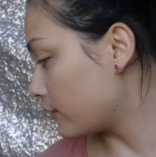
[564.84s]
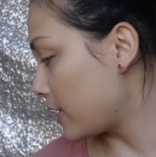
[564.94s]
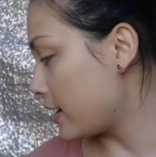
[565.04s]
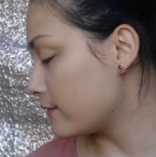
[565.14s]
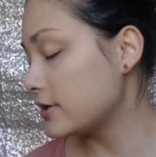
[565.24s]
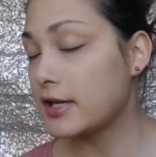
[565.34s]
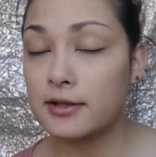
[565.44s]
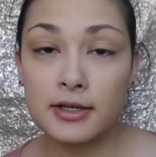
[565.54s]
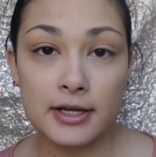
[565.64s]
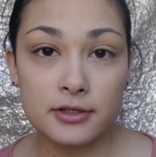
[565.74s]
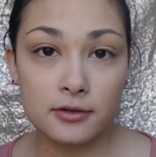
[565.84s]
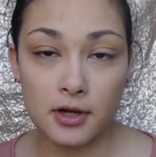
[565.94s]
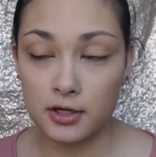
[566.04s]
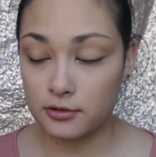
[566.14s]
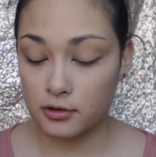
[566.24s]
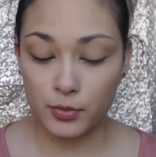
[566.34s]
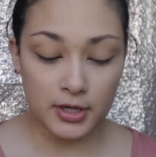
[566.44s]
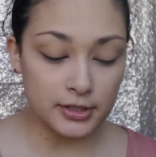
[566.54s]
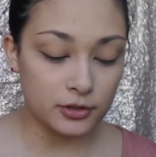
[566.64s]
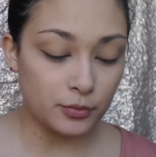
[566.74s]
everyday look, I don't contour, but I
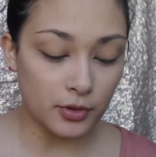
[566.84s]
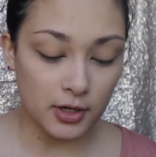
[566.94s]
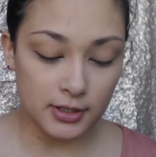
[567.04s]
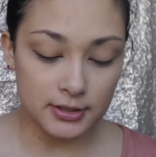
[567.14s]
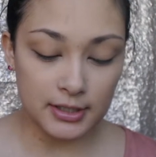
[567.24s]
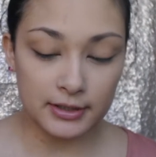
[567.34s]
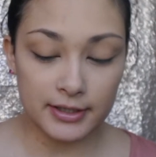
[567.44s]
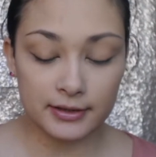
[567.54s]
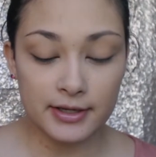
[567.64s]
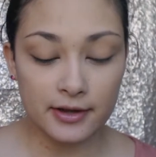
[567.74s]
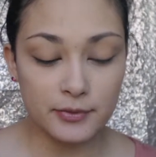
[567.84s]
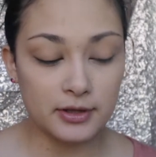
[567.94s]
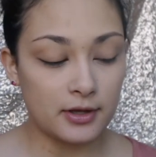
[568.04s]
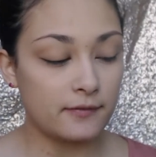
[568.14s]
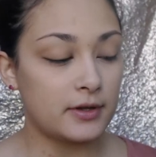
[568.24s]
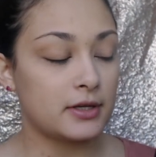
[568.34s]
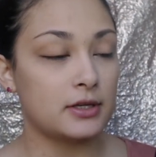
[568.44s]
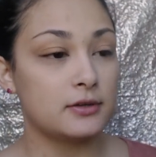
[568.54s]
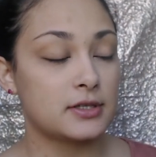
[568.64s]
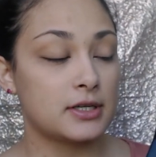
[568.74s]
do bronze, and lately I've been loving
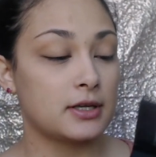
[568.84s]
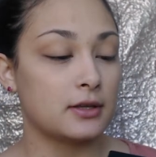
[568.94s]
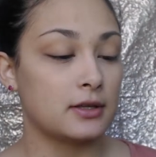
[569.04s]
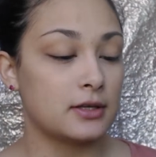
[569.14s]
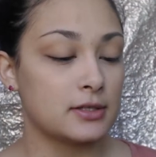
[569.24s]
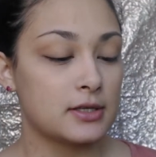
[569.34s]
using this